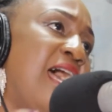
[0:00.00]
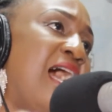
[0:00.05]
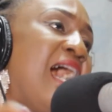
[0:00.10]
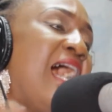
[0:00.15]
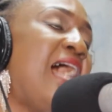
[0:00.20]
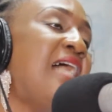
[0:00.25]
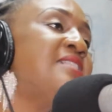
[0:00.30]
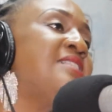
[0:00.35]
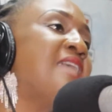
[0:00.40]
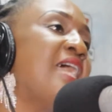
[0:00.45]

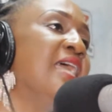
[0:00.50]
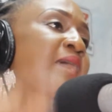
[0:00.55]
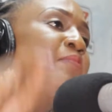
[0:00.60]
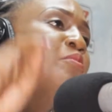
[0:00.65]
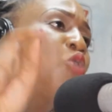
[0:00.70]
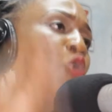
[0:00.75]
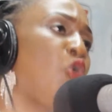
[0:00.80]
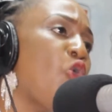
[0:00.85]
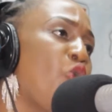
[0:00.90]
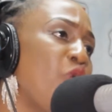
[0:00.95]
As I
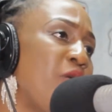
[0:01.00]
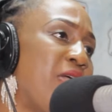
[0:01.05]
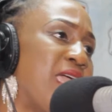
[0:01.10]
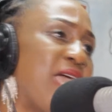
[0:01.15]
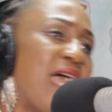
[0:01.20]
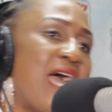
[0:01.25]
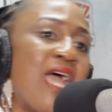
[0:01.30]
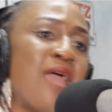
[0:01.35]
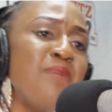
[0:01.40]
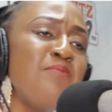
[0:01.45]
am
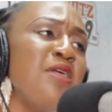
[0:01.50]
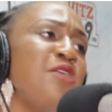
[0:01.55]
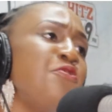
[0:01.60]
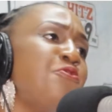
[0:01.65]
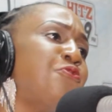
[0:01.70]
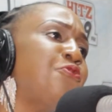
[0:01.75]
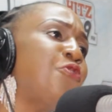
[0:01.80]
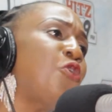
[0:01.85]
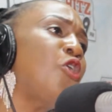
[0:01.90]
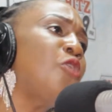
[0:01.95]
going, I may
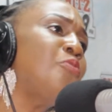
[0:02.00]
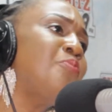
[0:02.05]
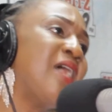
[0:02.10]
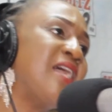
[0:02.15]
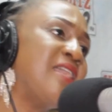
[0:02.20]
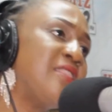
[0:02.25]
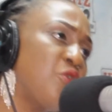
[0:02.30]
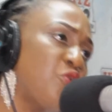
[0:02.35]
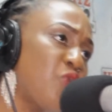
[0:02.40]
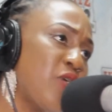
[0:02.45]
fall
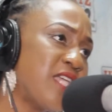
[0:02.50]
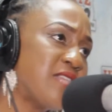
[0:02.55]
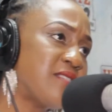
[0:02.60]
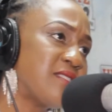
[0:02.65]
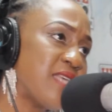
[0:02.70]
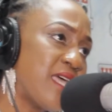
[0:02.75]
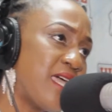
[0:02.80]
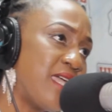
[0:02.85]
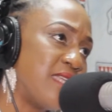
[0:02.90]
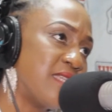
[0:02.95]
by the
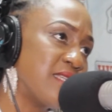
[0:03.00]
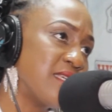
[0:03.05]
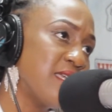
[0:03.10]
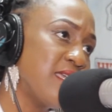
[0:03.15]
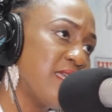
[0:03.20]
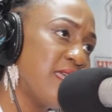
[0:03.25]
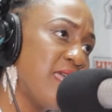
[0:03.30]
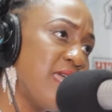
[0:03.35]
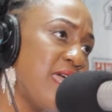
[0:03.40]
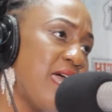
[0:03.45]
wayside.
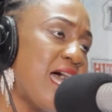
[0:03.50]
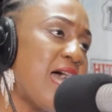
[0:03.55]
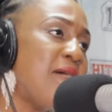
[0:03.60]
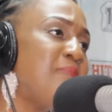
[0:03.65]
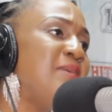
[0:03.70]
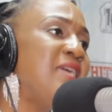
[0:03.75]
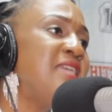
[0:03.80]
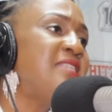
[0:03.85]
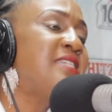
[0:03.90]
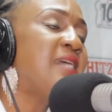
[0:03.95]
I
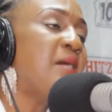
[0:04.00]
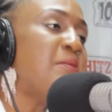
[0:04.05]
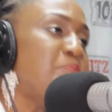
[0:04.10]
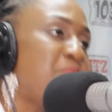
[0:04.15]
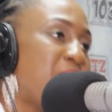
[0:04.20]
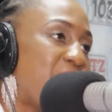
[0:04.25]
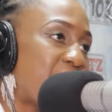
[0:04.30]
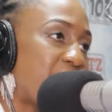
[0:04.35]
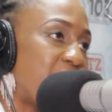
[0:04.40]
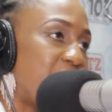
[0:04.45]
may jump
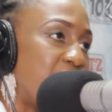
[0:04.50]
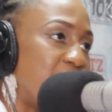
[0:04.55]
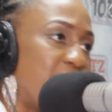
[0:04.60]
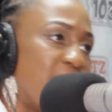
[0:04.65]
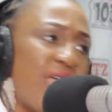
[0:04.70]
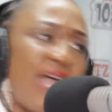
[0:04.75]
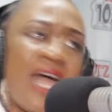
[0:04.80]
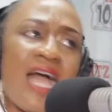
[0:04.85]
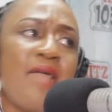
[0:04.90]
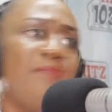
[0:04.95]
back in.
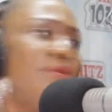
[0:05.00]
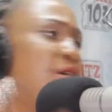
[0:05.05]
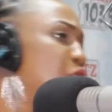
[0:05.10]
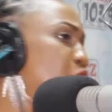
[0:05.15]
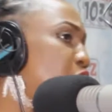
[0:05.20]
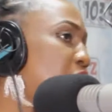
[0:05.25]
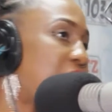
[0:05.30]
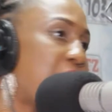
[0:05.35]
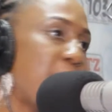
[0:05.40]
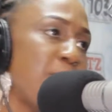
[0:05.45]
I may
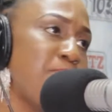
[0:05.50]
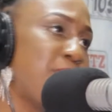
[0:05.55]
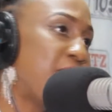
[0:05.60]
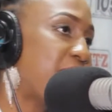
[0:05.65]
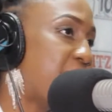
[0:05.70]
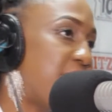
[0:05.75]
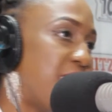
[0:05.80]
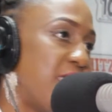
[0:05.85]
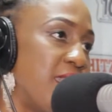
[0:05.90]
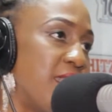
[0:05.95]
not come
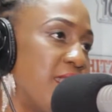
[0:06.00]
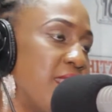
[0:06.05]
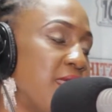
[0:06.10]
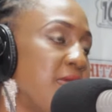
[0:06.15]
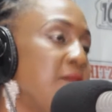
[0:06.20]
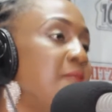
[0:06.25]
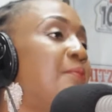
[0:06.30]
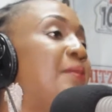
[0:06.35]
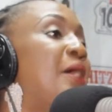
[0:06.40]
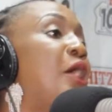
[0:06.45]
back in.
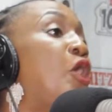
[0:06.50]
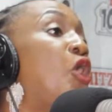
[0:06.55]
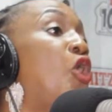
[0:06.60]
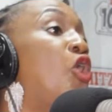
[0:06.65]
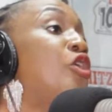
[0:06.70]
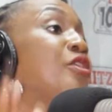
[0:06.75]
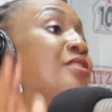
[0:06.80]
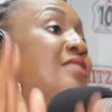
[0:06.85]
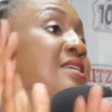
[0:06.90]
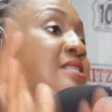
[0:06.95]
But
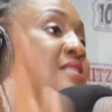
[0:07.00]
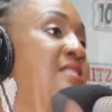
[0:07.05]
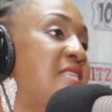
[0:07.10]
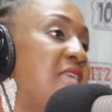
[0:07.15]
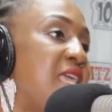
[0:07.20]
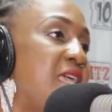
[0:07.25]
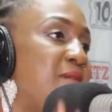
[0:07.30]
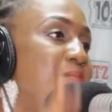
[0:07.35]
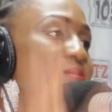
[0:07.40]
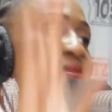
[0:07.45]
all the
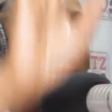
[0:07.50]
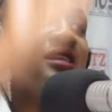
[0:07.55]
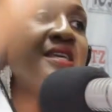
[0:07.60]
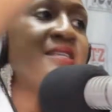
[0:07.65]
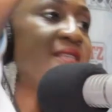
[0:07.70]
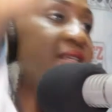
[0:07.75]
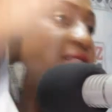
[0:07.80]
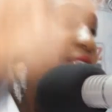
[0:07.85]
same, there's a